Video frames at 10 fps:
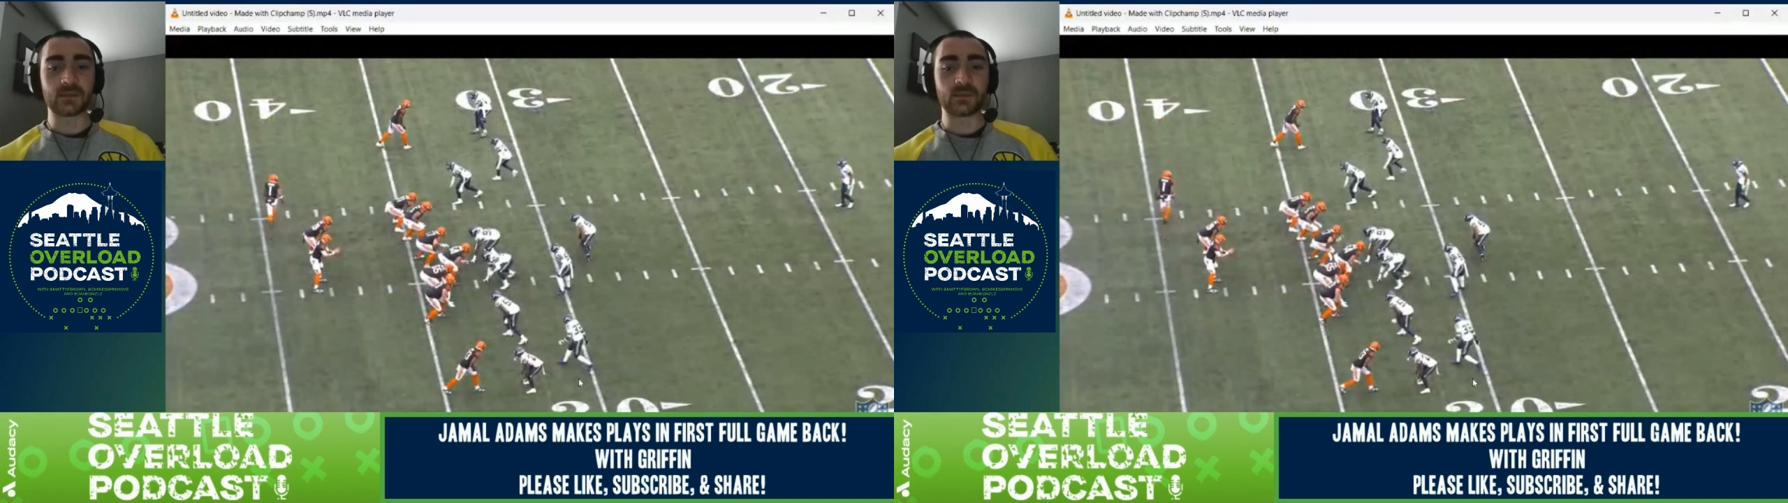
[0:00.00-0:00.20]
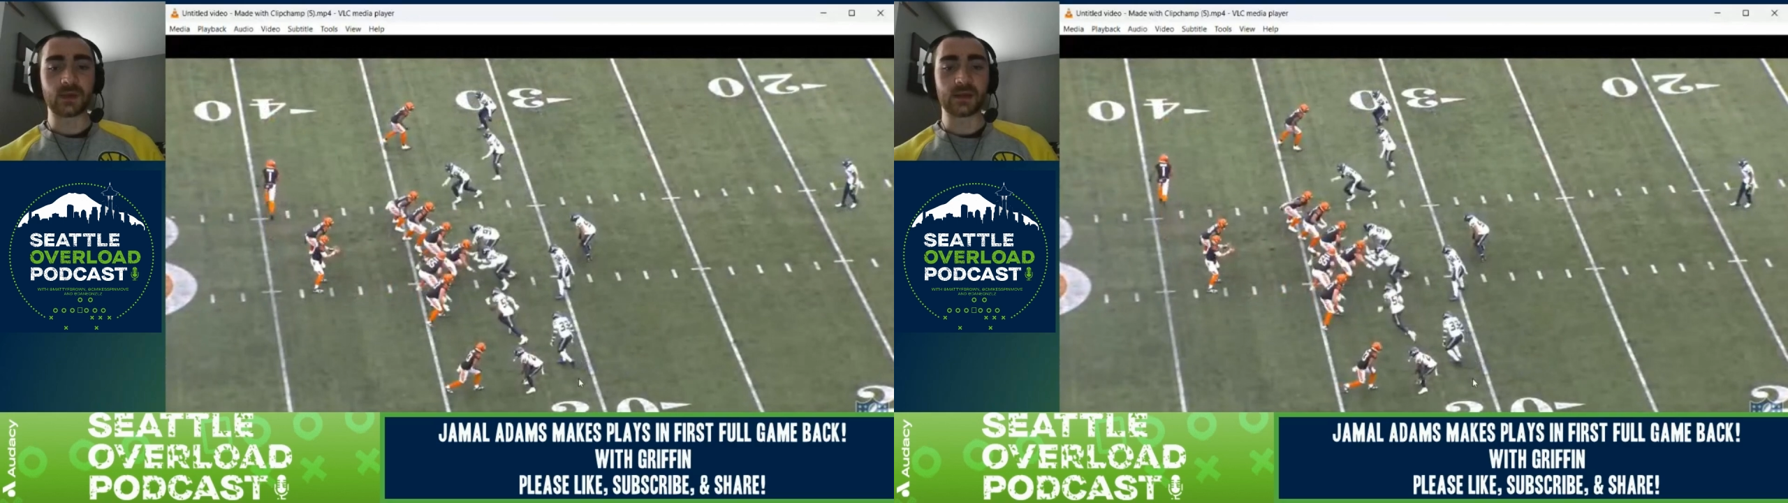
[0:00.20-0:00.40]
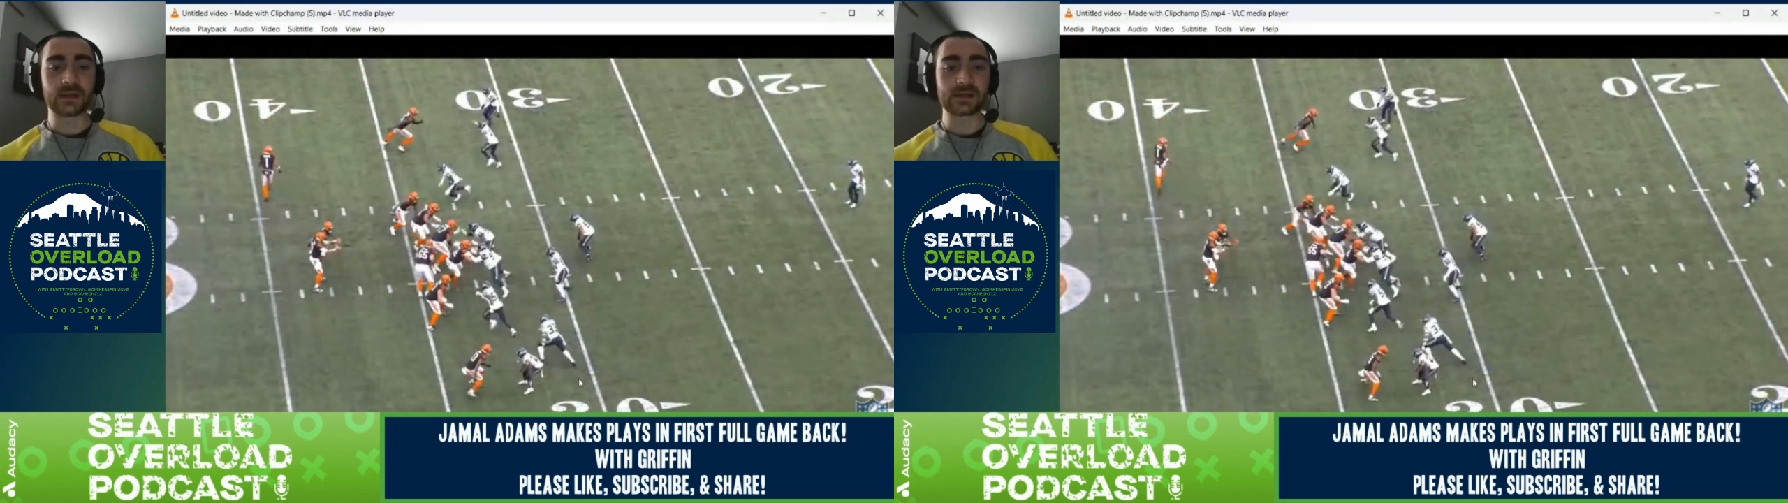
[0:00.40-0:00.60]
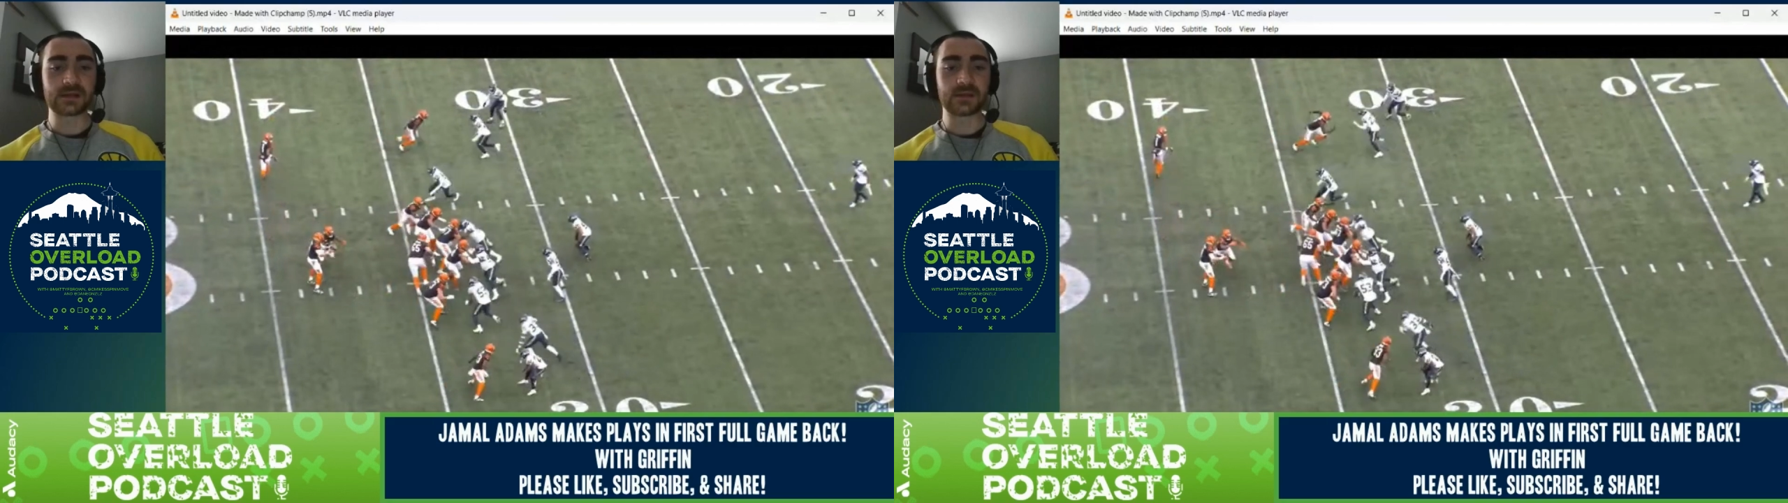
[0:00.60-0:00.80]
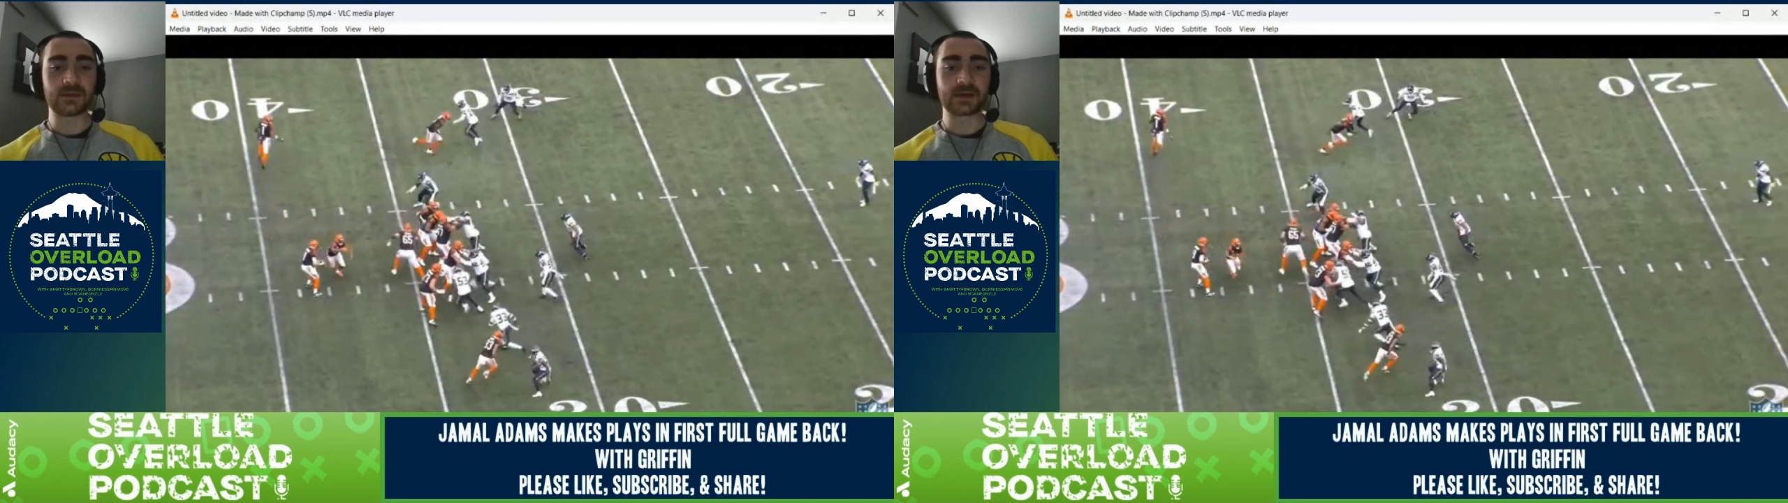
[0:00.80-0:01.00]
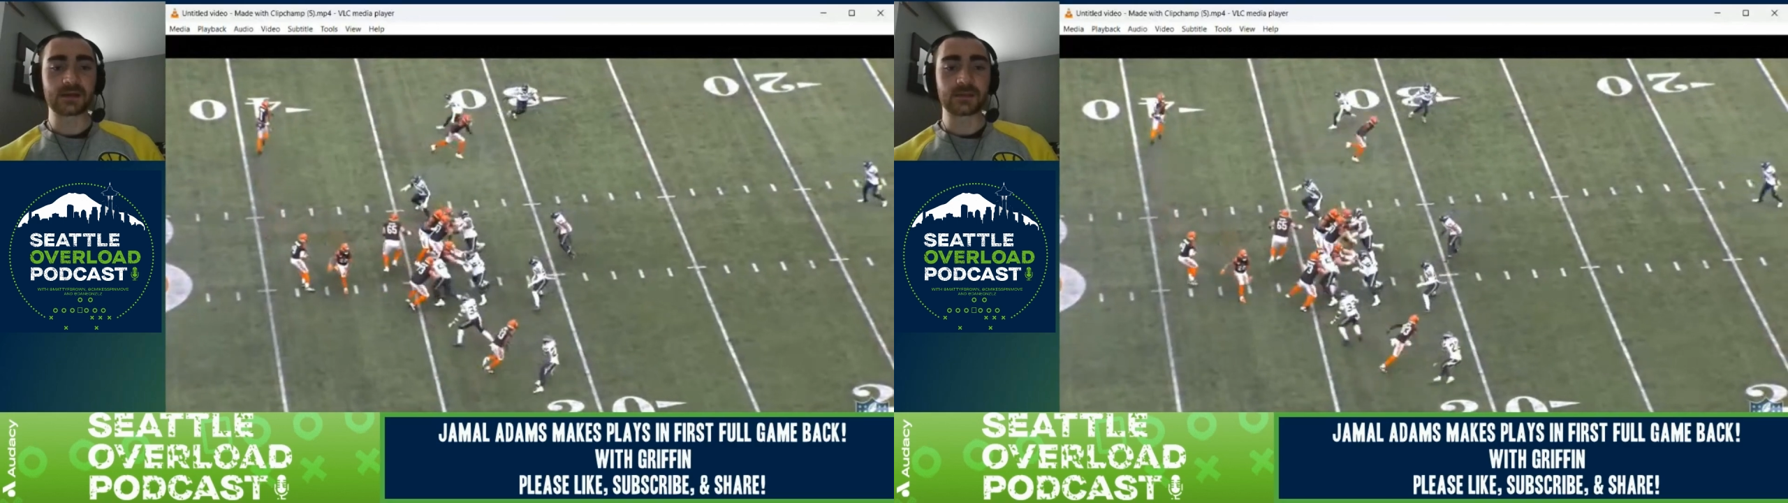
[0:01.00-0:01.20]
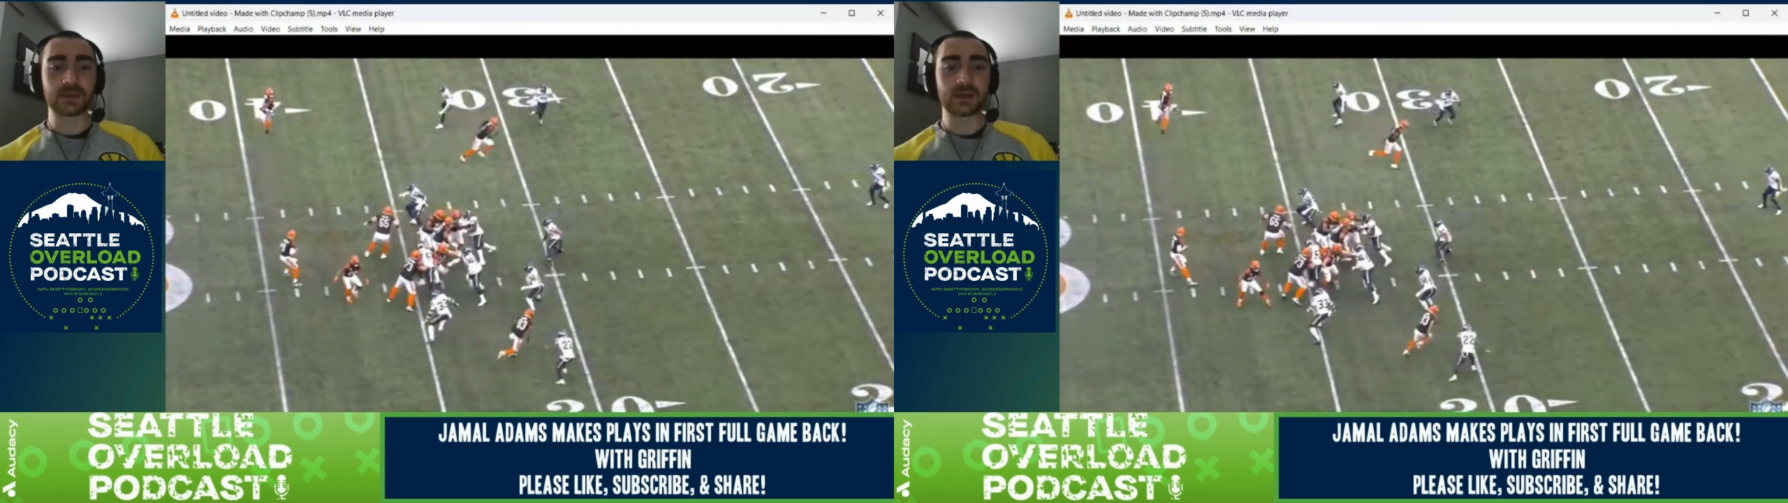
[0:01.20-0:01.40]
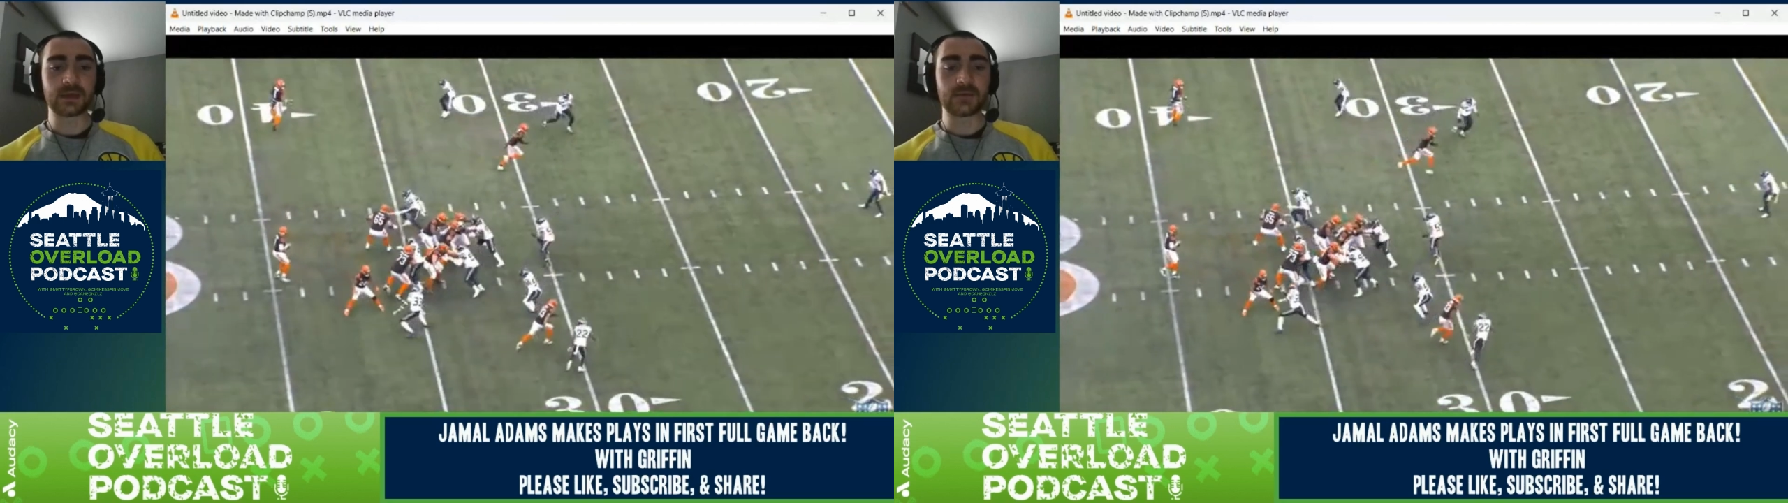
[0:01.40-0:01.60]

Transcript: While he doesn't impact the play,